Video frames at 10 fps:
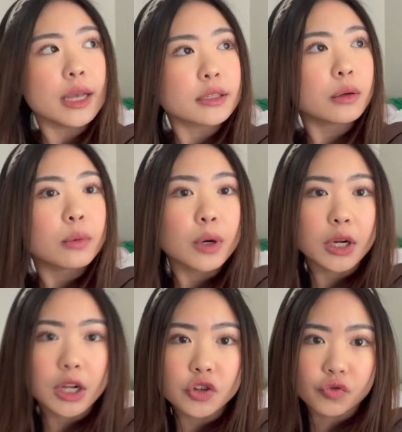so we're
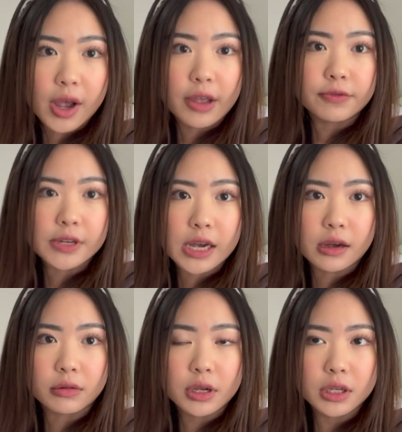gonna drive
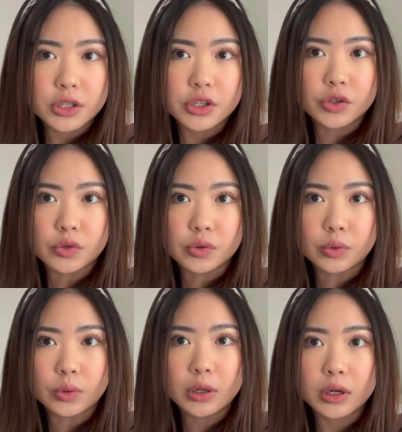down
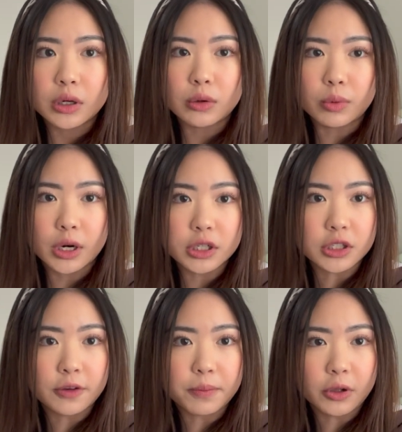to where her
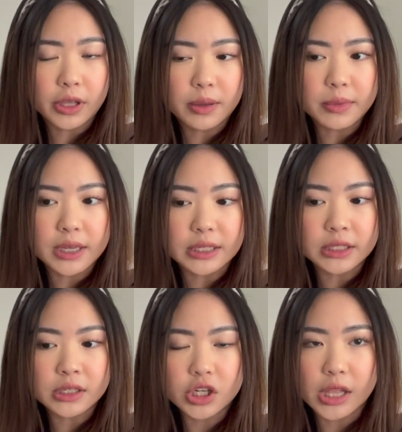softball game is,
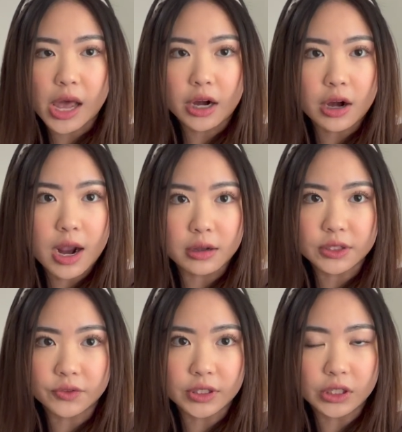chill out at her house
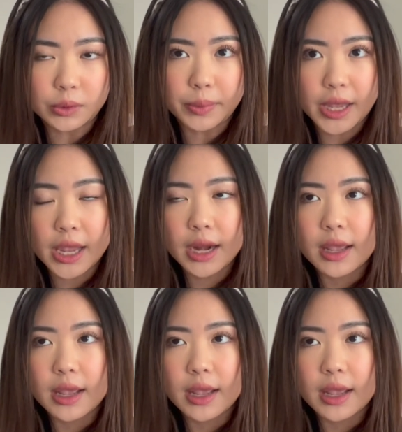for a little bit.